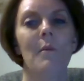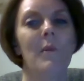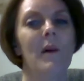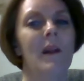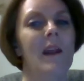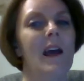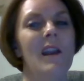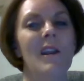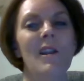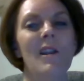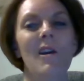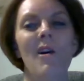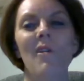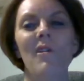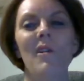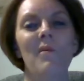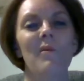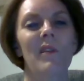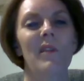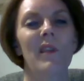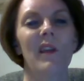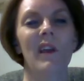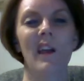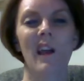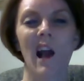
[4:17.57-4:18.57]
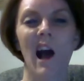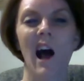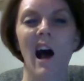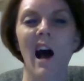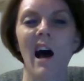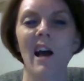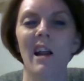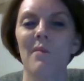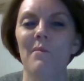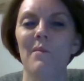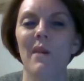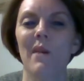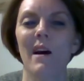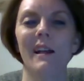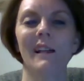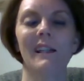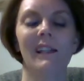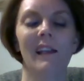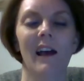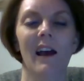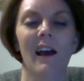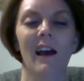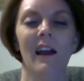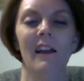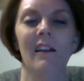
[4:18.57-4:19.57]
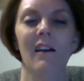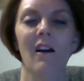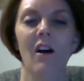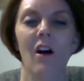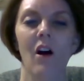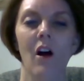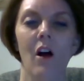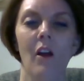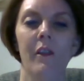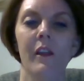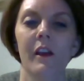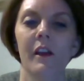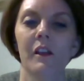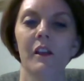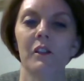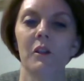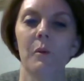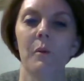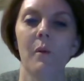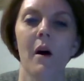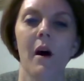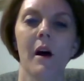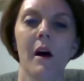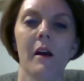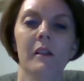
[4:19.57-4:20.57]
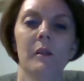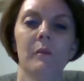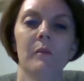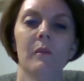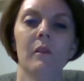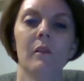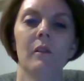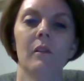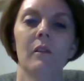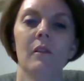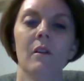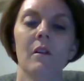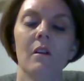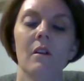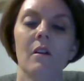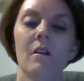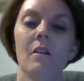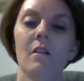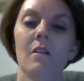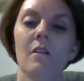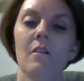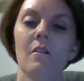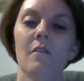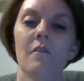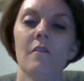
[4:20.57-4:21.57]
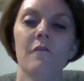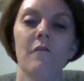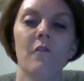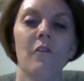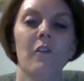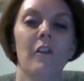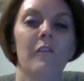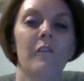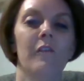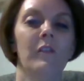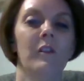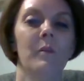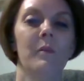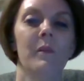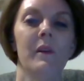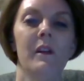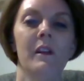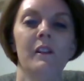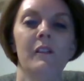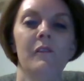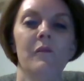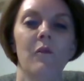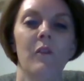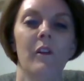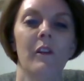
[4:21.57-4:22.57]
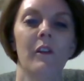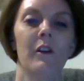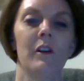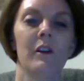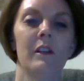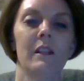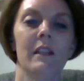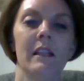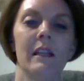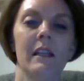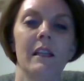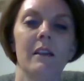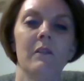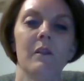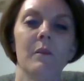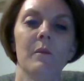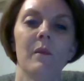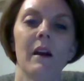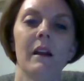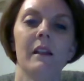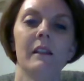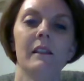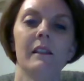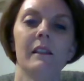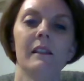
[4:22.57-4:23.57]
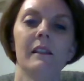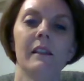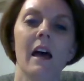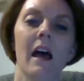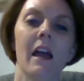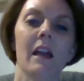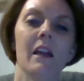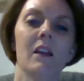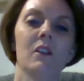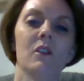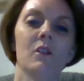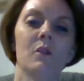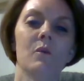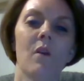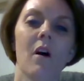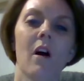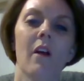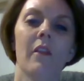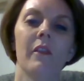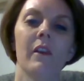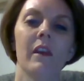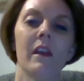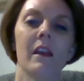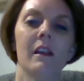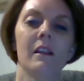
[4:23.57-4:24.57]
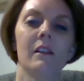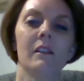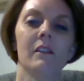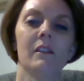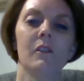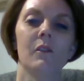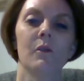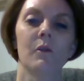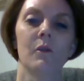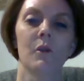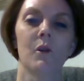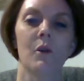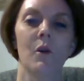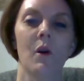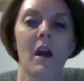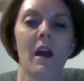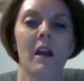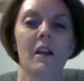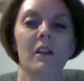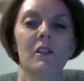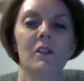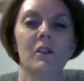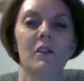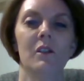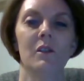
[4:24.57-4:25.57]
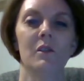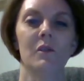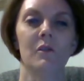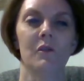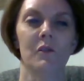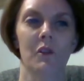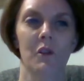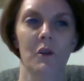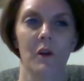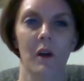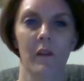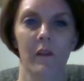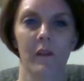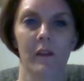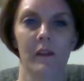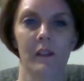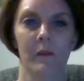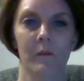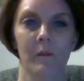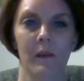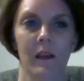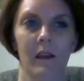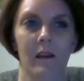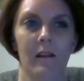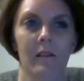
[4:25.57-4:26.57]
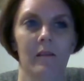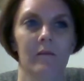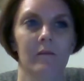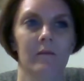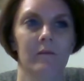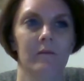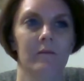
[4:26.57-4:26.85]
but I know that with God on my side, all things are possible. For Philippians 4:13 reminds us, I can do all things through Christ who strengthens me.